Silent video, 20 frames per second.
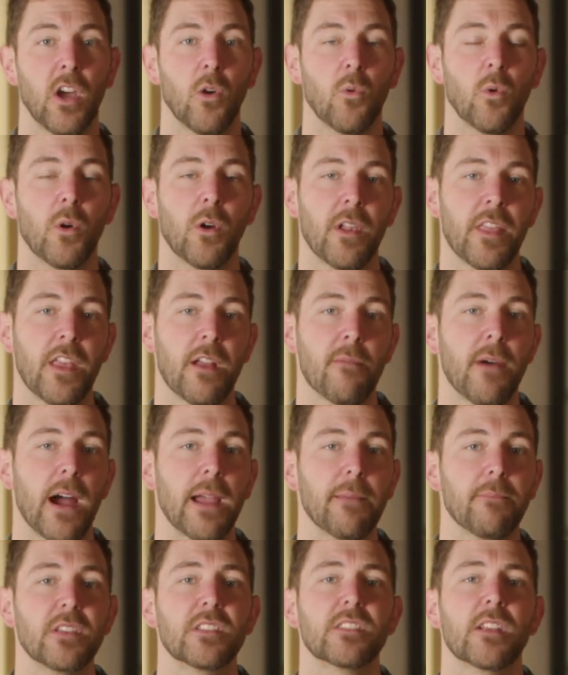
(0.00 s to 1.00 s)
where there
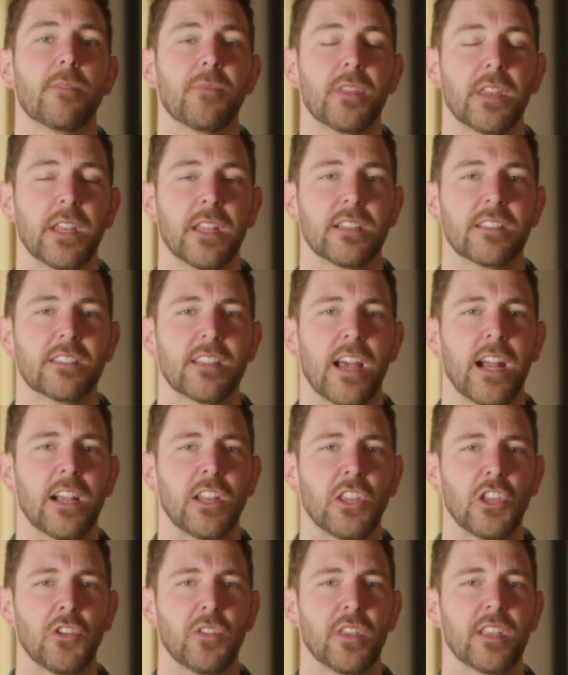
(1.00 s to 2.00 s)
might be something inside
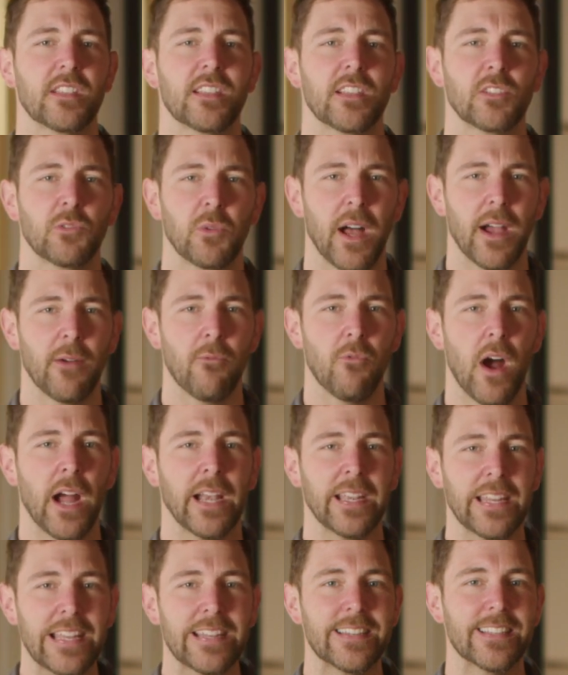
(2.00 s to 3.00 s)
of you that says, well, I
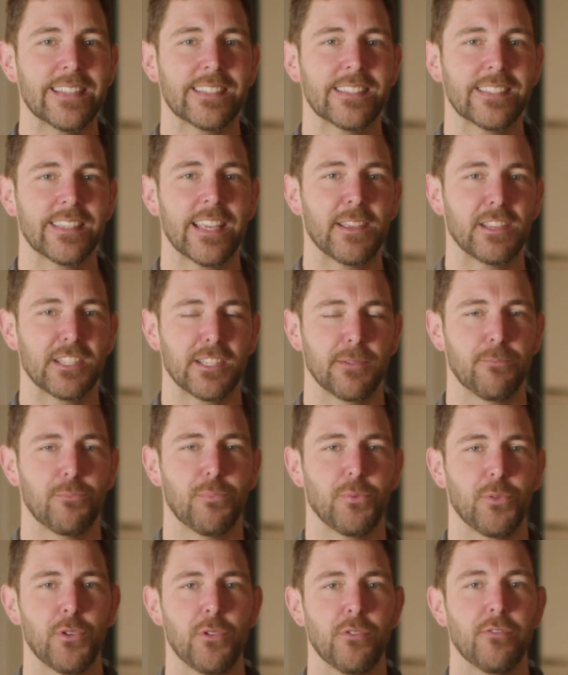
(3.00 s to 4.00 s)
need to see some
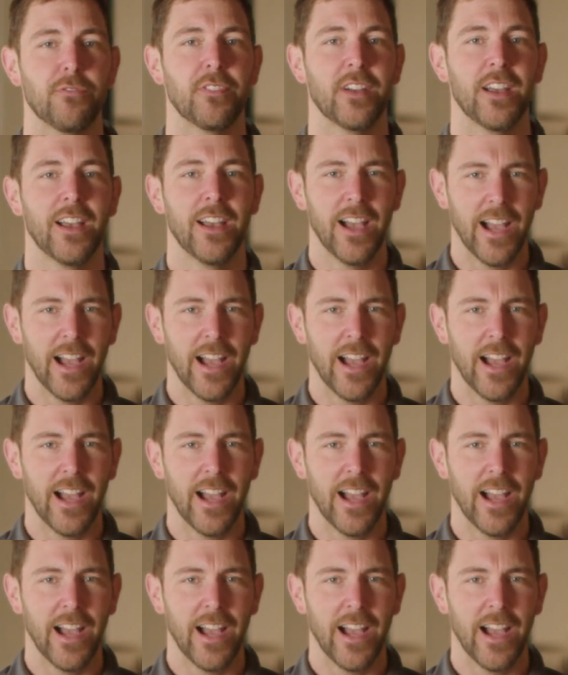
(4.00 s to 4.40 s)
proof.